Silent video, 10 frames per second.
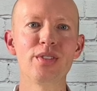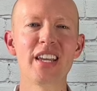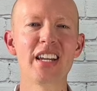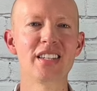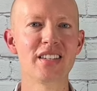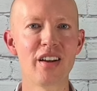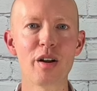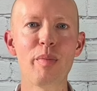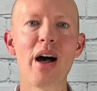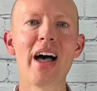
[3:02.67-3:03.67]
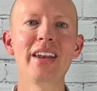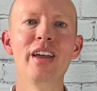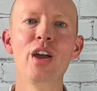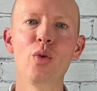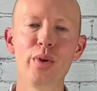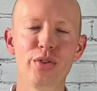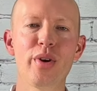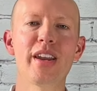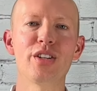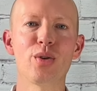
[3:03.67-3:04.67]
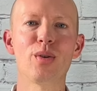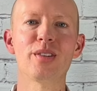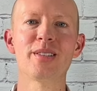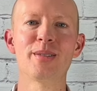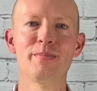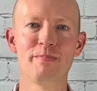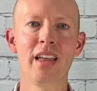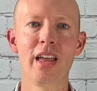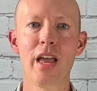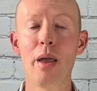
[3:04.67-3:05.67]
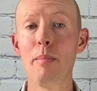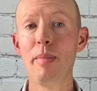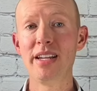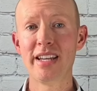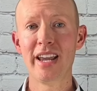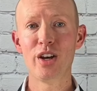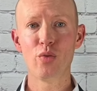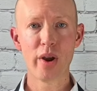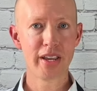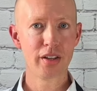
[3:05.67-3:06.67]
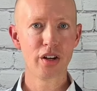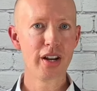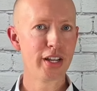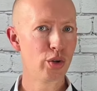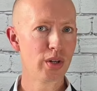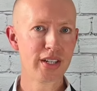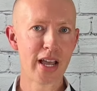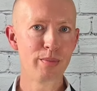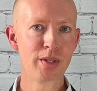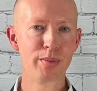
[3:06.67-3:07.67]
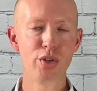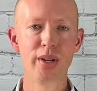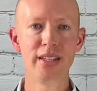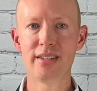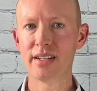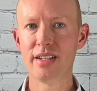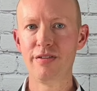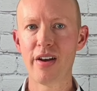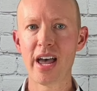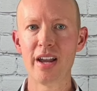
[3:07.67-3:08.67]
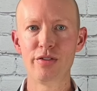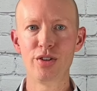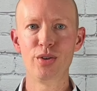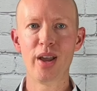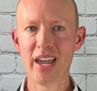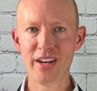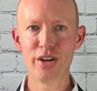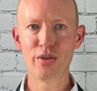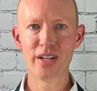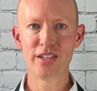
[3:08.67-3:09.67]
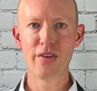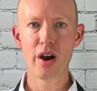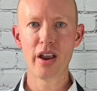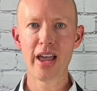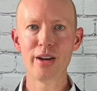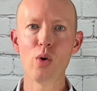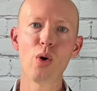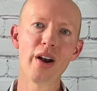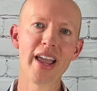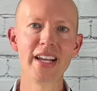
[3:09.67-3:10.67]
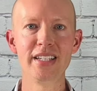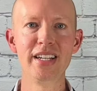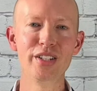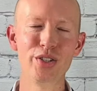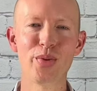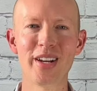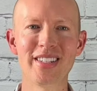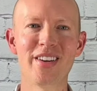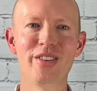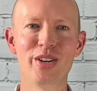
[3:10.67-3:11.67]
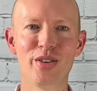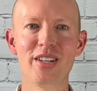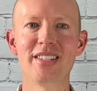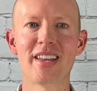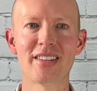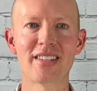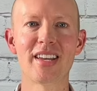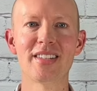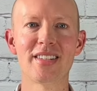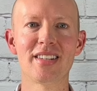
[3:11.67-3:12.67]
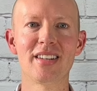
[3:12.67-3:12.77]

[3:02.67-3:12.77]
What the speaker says: in a snug pot with drainage holes. Maintain regular indoor temps between 65 to 80 degrees Fahrenheit or 18 to 27 degrees Celsius.